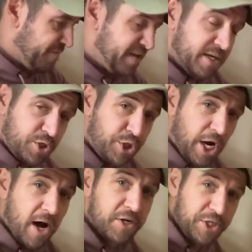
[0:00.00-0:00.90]
This
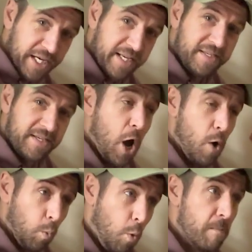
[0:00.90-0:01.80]
charges at
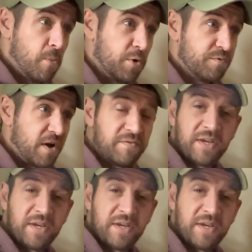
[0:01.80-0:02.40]
1.5